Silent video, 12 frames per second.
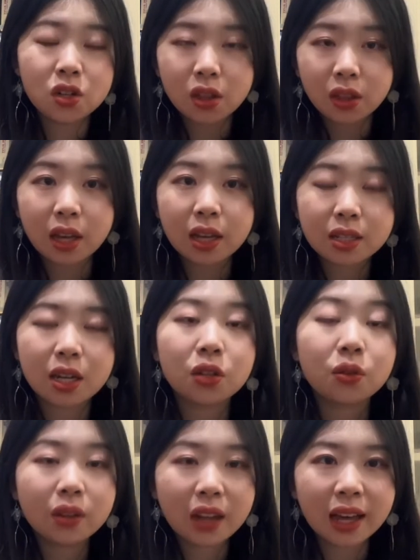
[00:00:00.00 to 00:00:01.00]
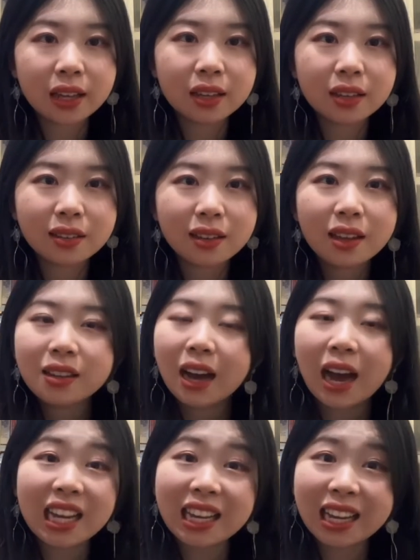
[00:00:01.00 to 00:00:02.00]
the things that you like.
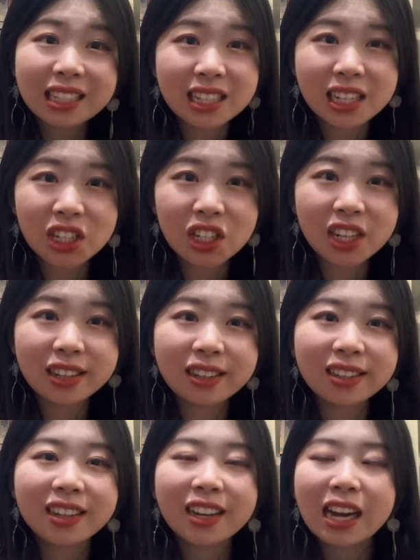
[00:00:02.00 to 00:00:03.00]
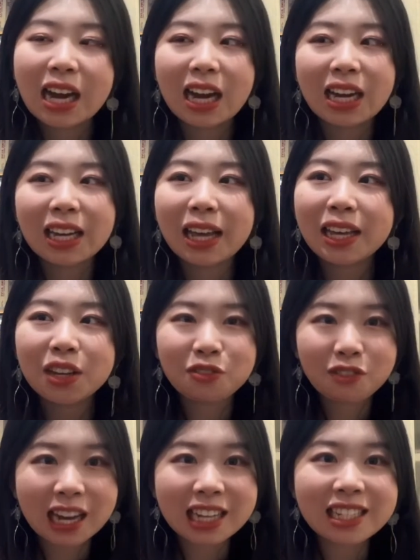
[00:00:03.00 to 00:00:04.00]
I like teaching, I like
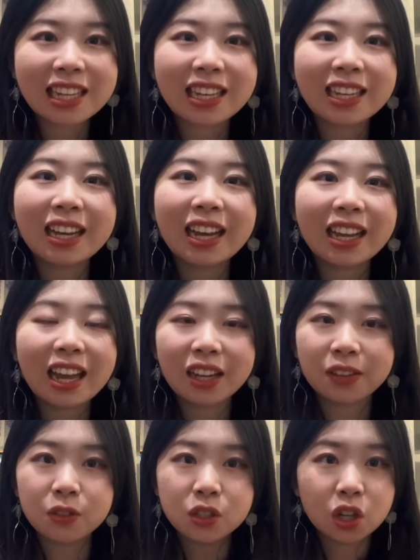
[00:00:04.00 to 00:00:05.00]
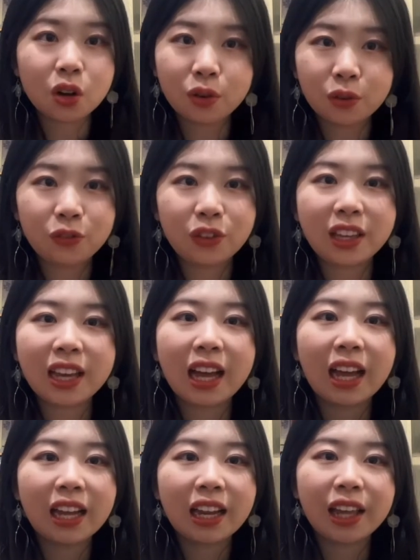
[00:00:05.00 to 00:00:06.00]
writing, I like photography,
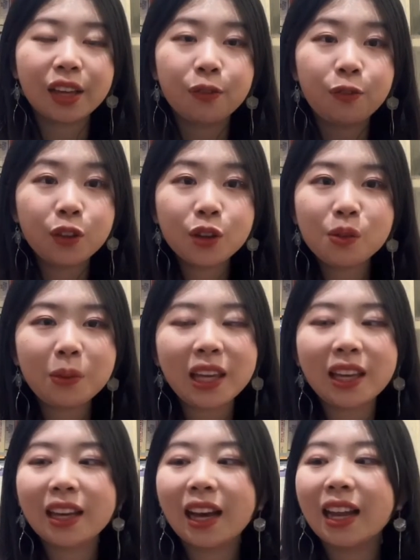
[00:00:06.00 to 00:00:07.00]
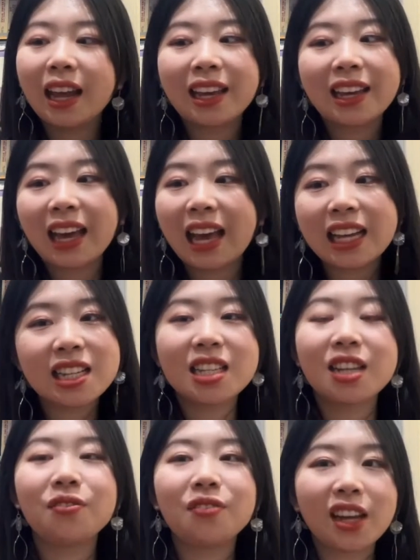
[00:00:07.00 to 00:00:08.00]
I like filming, I like
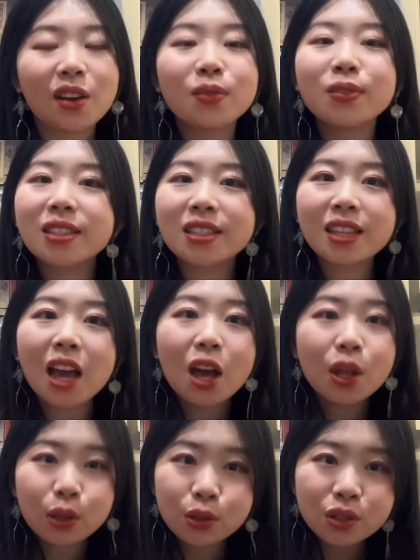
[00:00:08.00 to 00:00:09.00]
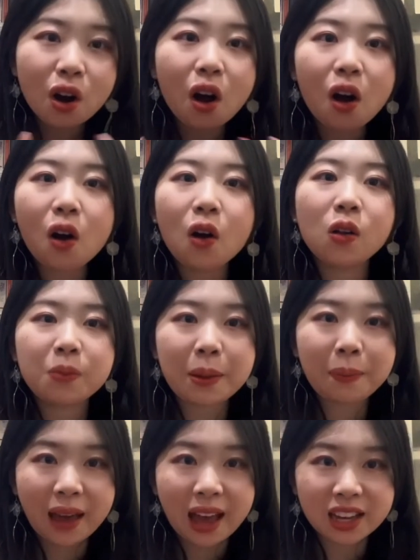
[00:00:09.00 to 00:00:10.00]
editing videos. Those are all my
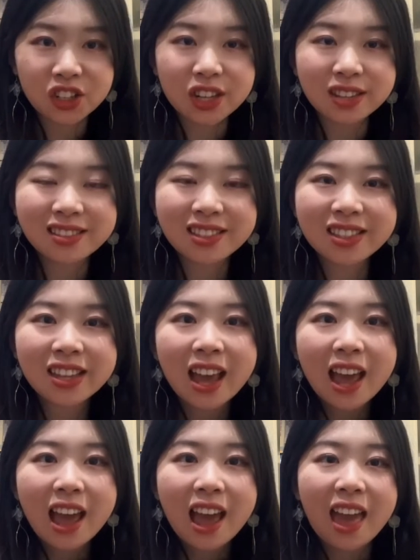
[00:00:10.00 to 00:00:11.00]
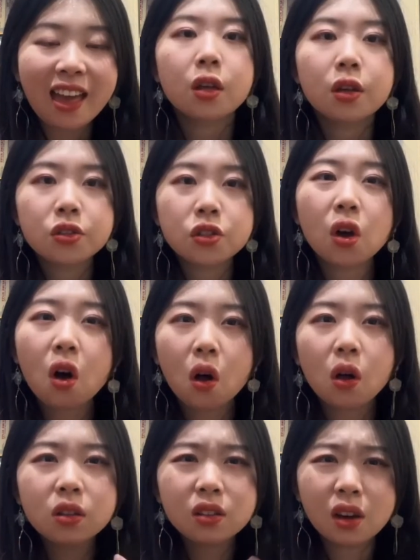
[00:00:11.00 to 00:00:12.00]
passions. And so
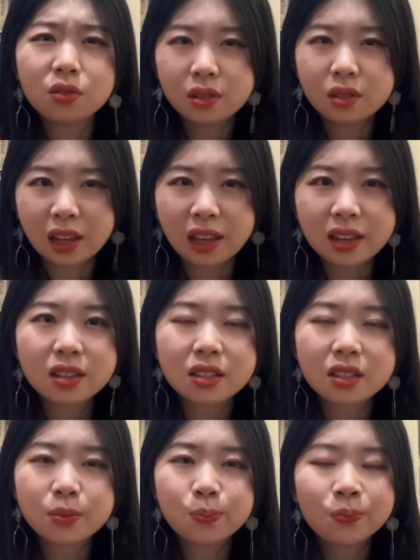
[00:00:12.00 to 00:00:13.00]
all those things